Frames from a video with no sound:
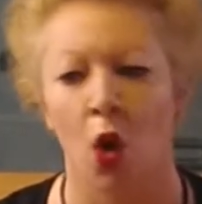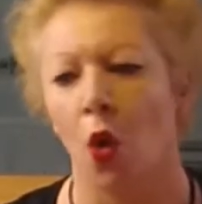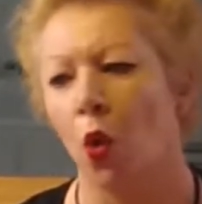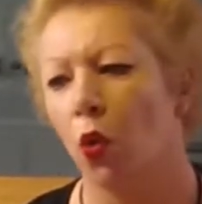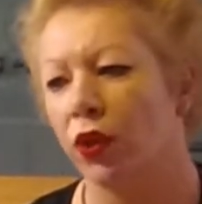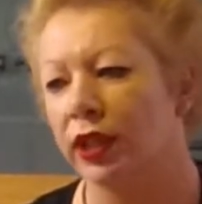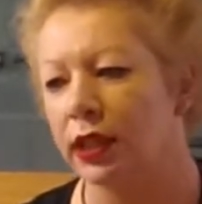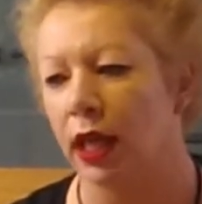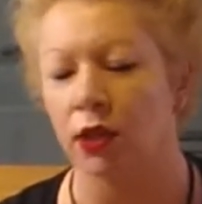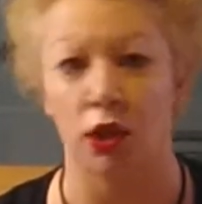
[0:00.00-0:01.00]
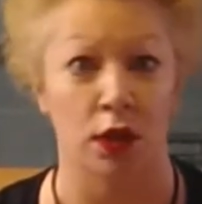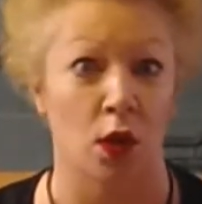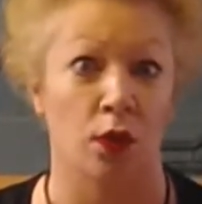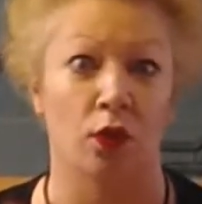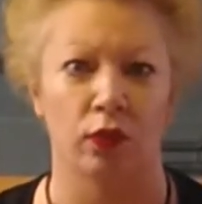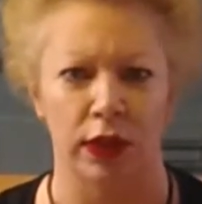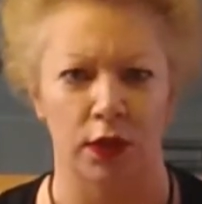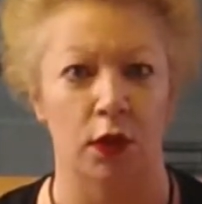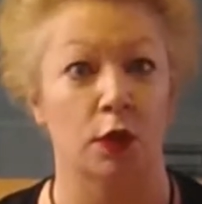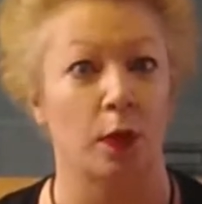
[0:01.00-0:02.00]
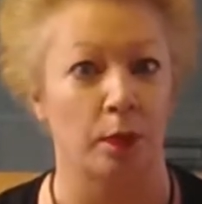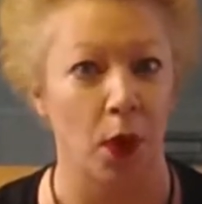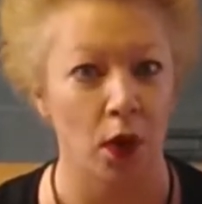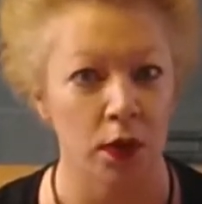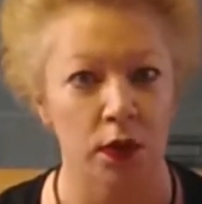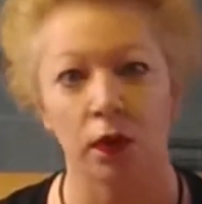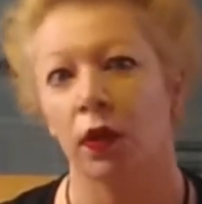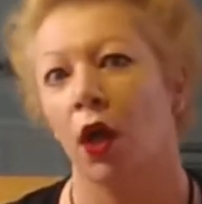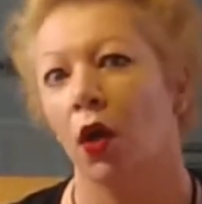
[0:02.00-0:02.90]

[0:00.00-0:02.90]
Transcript: All the attention is on the research proposal,